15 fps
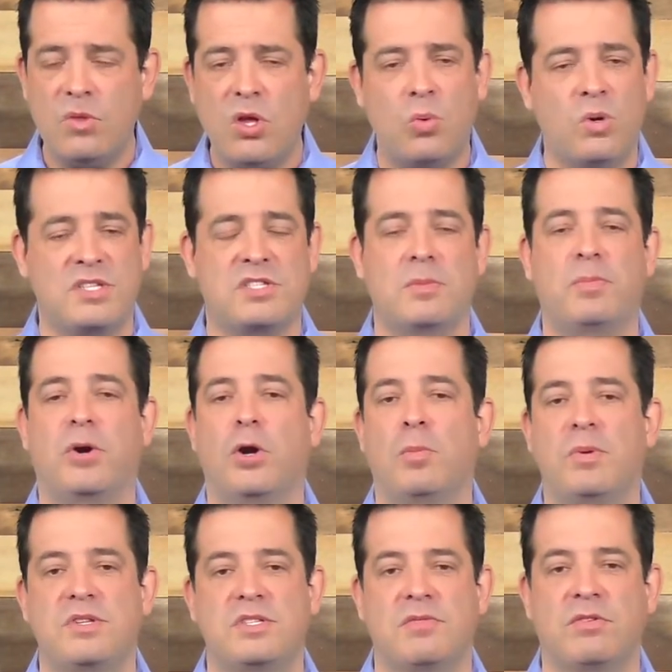What's the
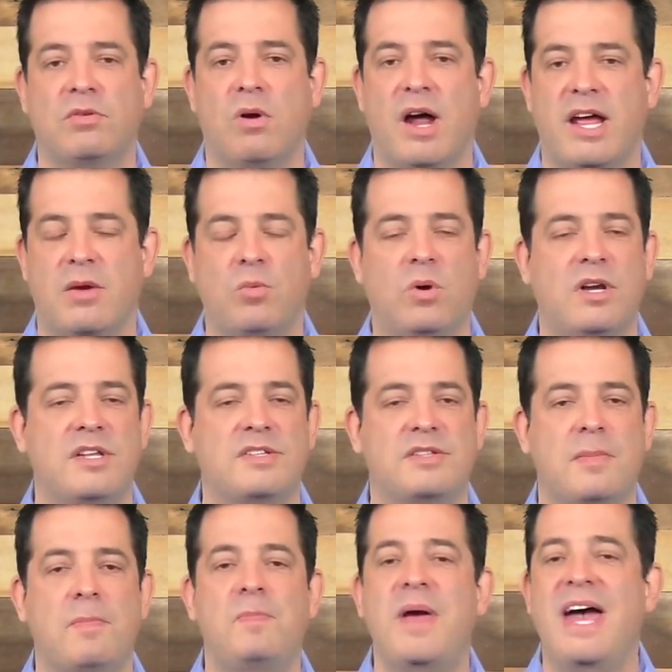purpose of crying? What is
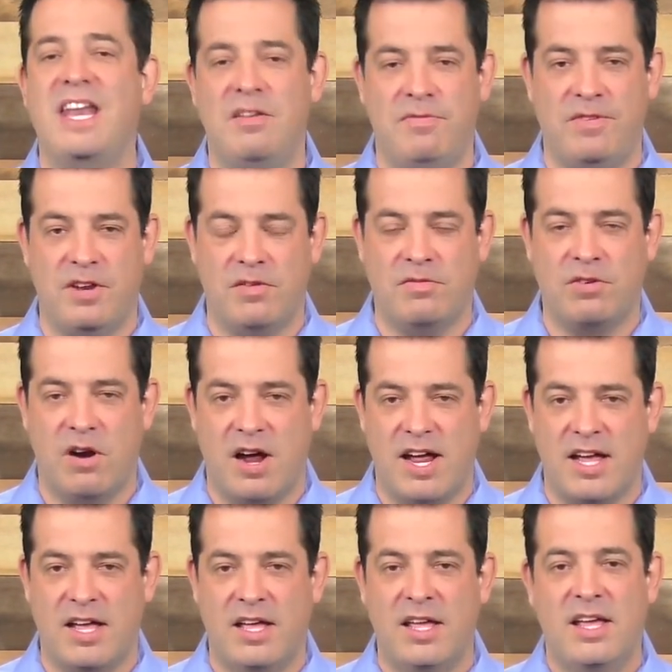the benefit of
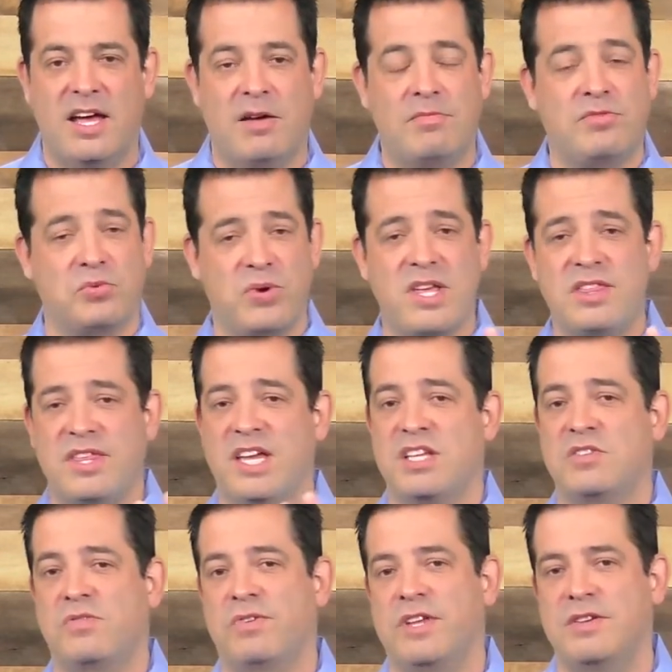crying? I have three
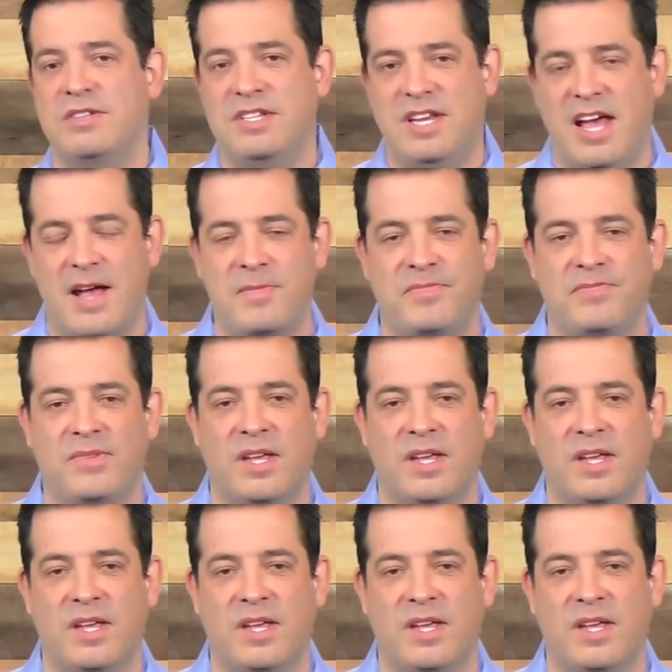things for you today.